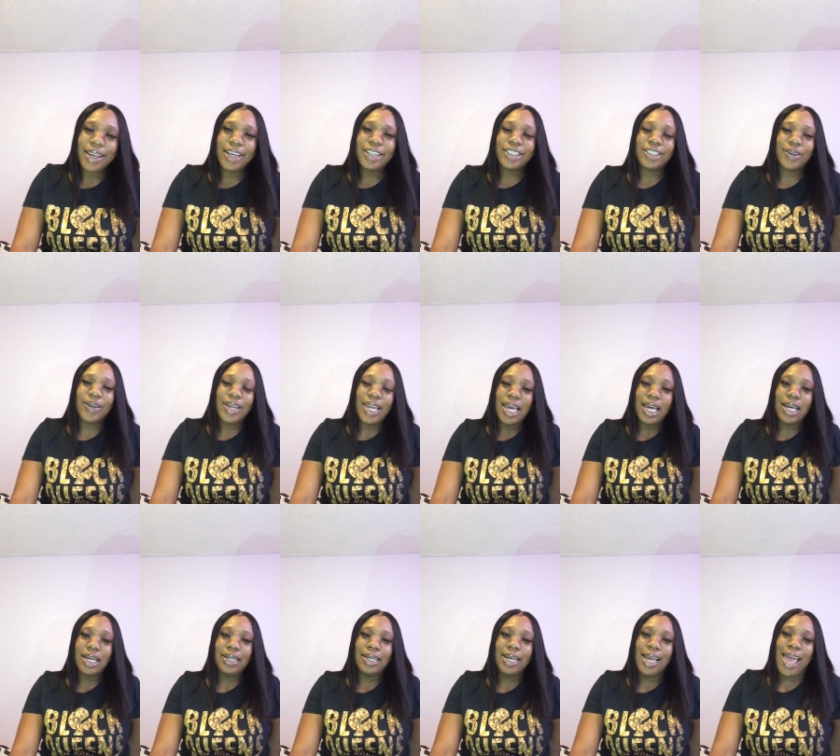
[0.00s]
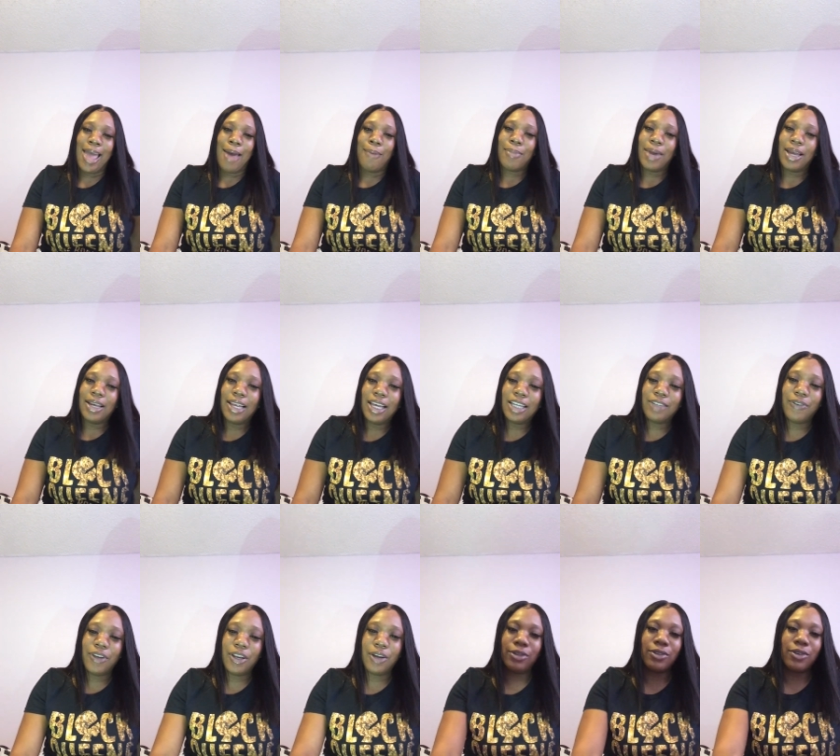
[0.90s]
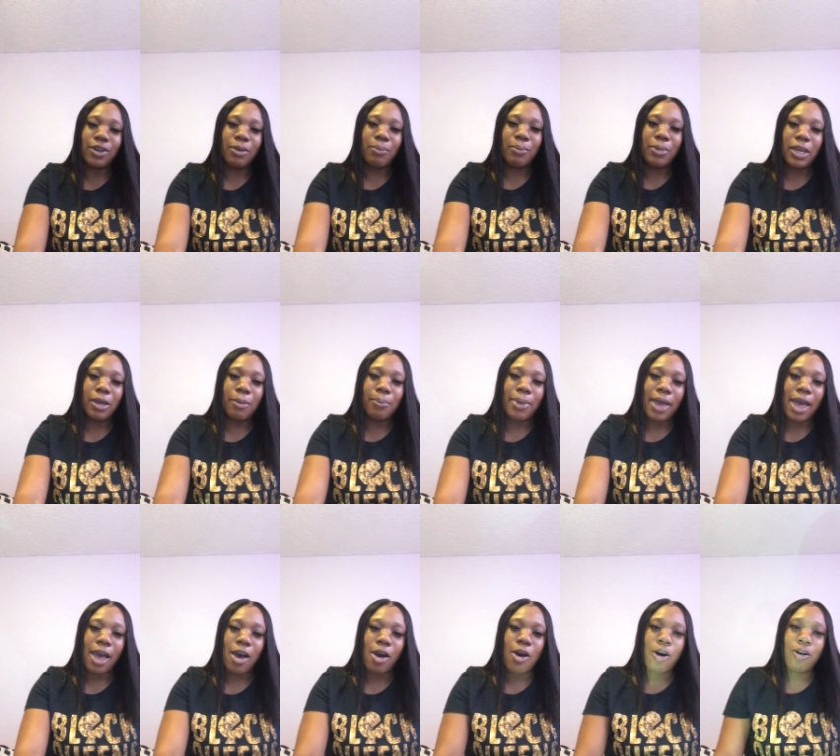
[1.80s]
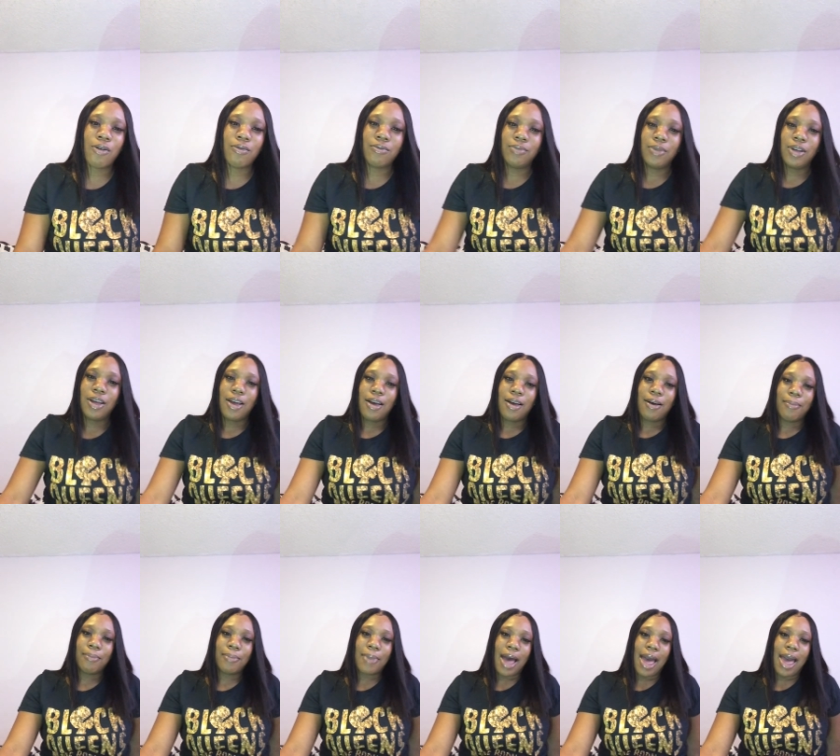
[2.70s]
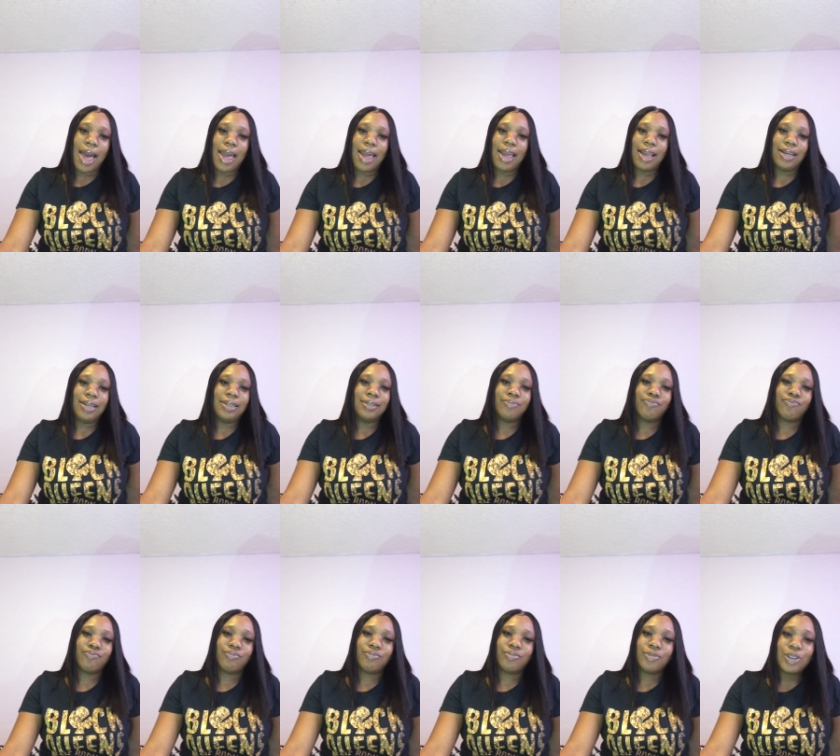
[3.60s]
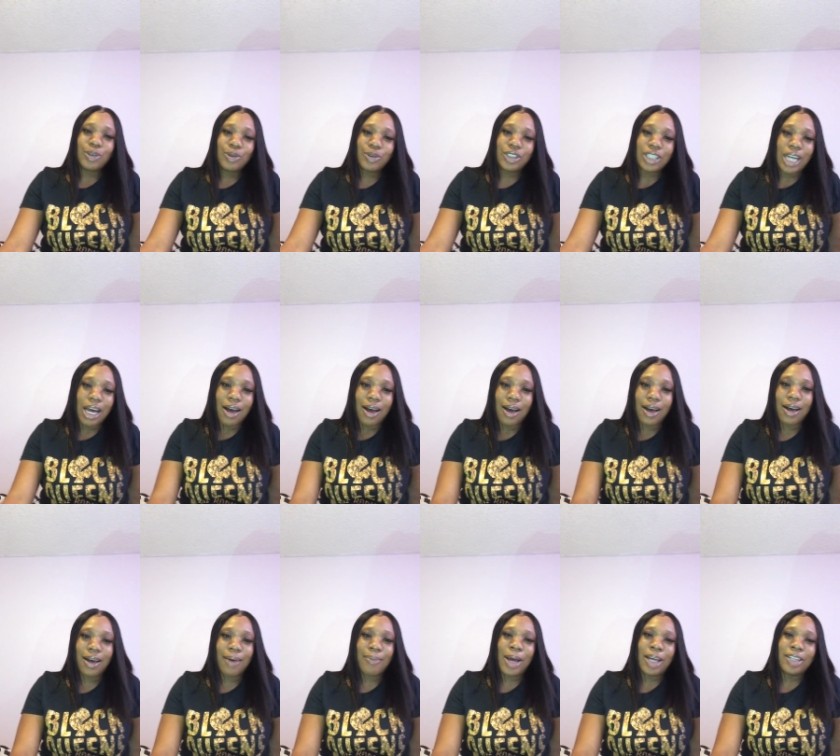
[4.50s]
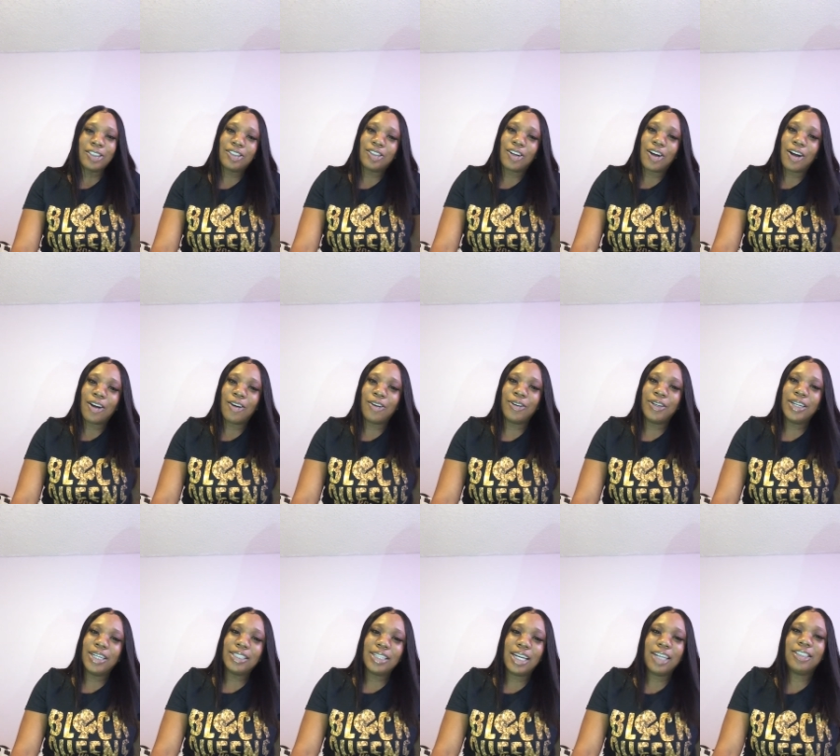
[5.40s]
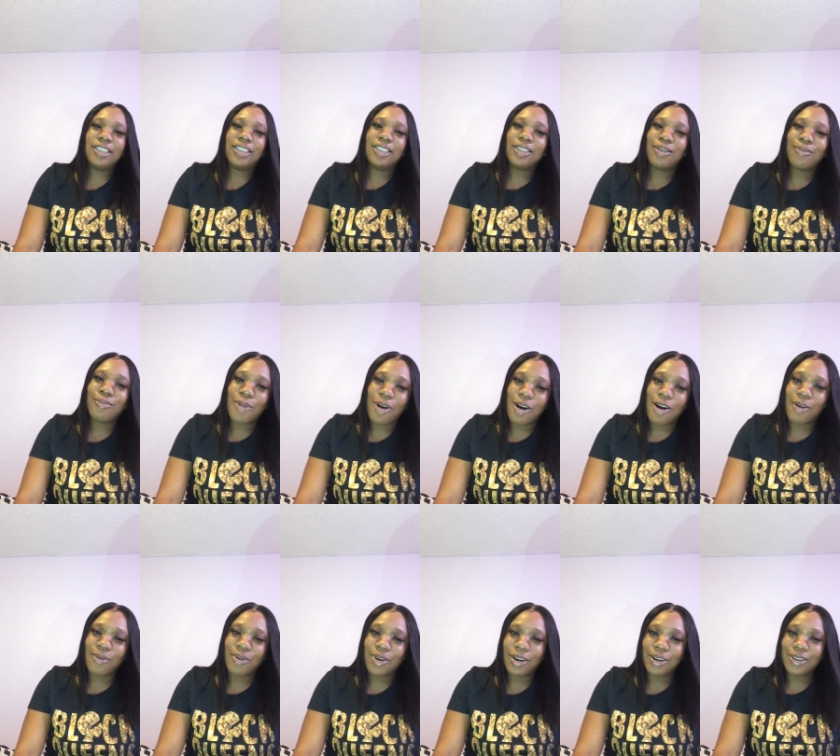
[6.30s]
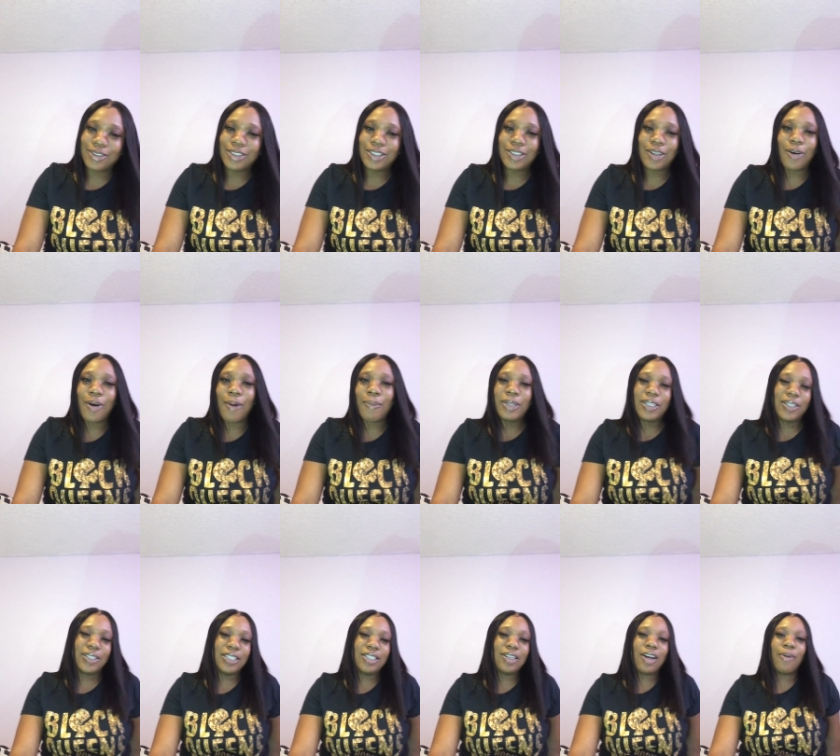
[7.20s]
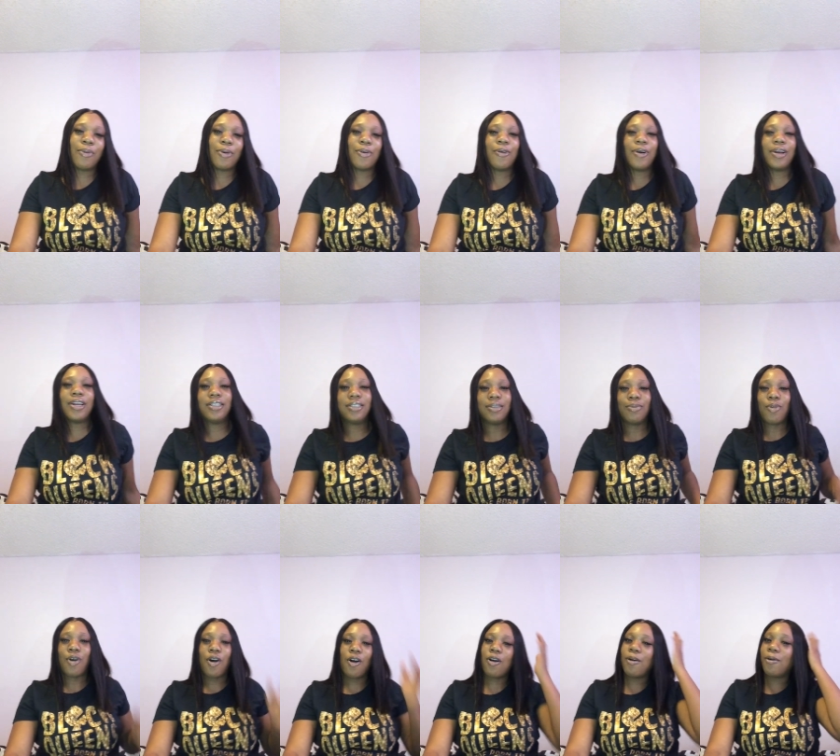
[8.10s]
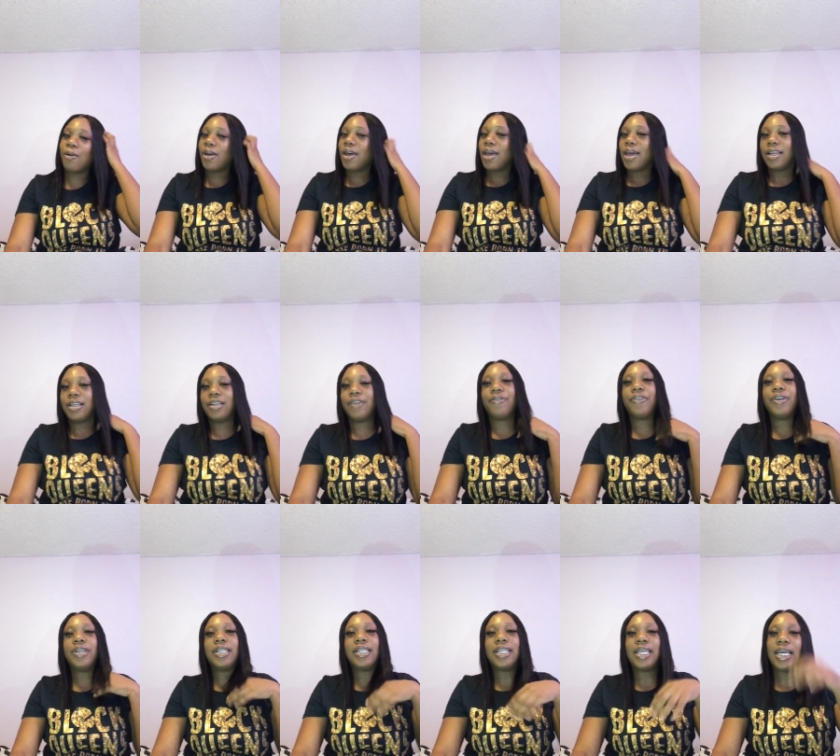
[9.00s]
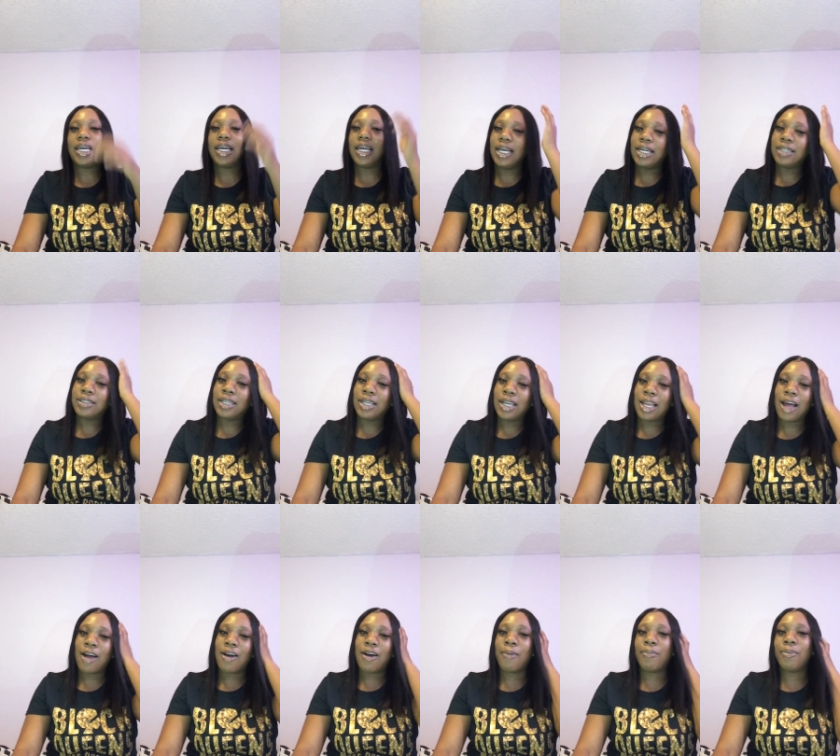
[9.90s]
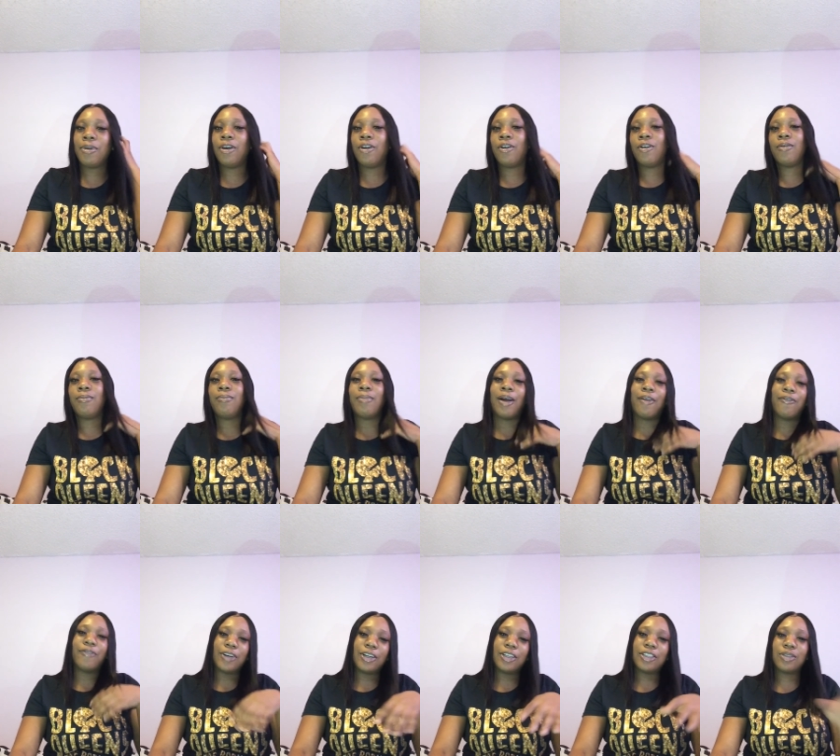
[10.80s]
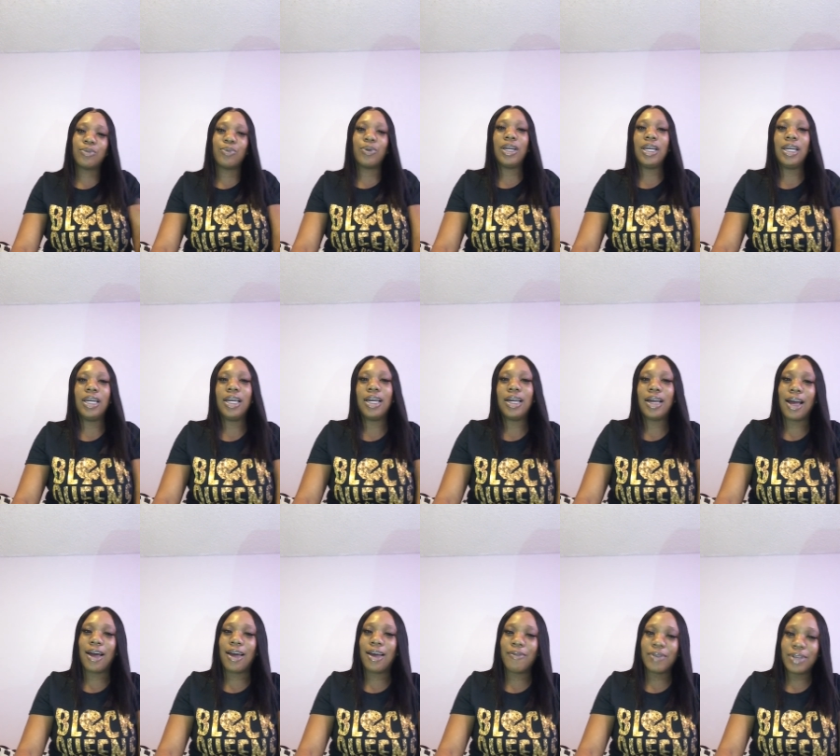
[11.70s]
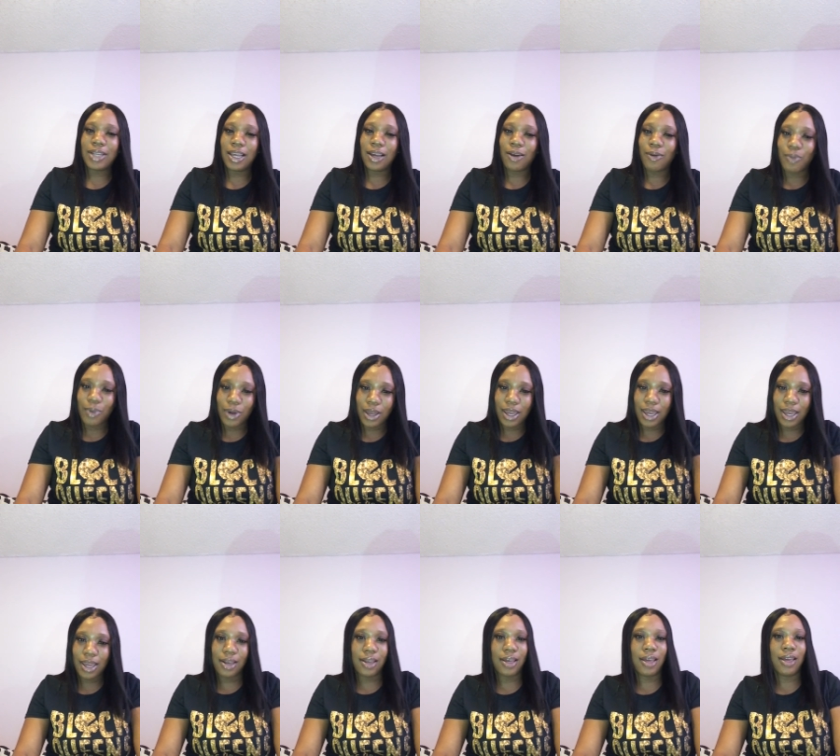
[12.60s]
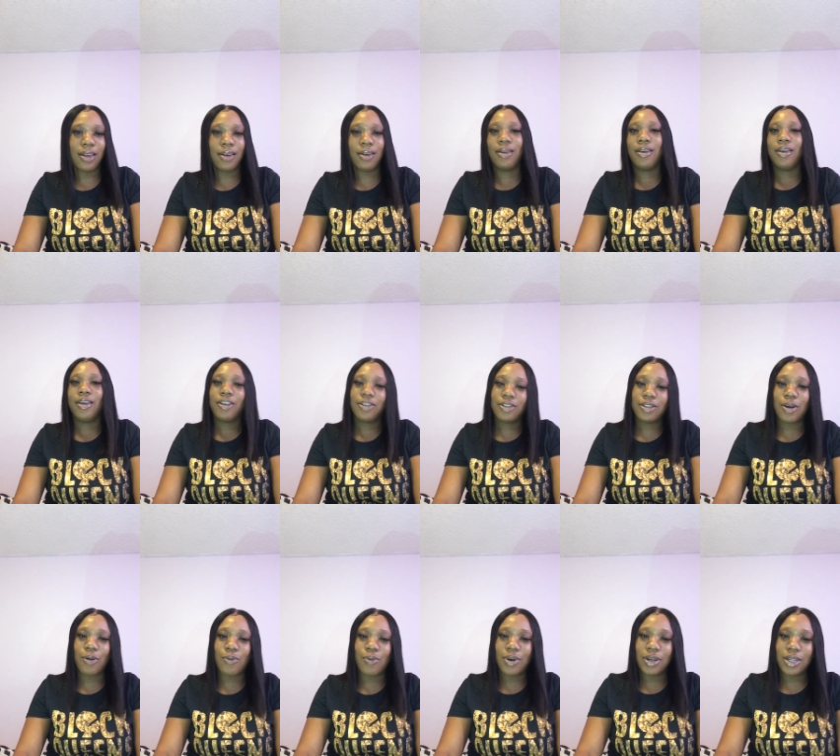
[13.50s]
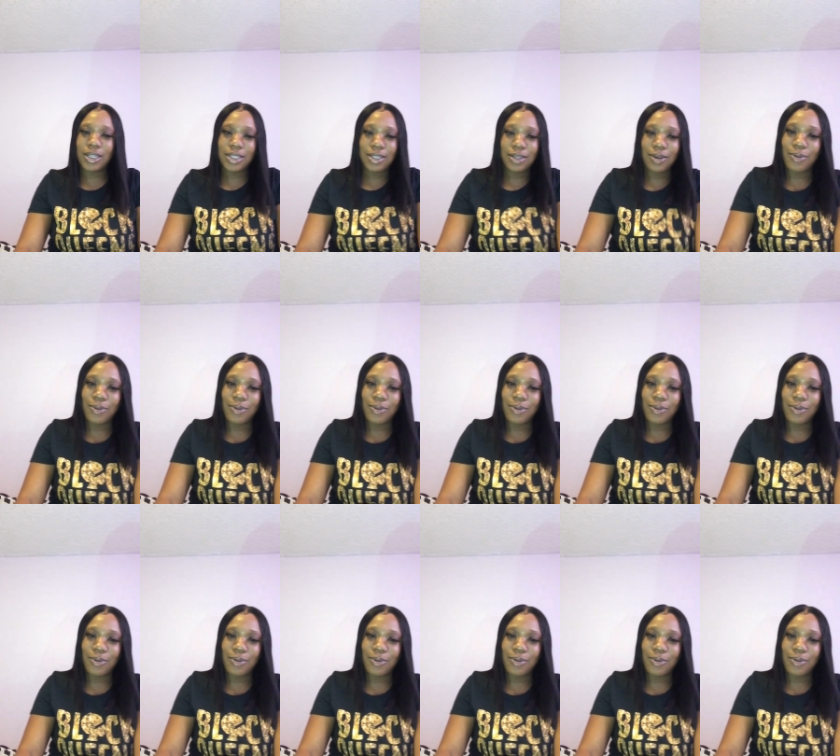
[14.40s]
So yeah, my next video is going to be about my new job. I start orientation tomorrow, so I'm gonna start recording tomorrow different things, and then I'll upload my first week, how everything went, and so on.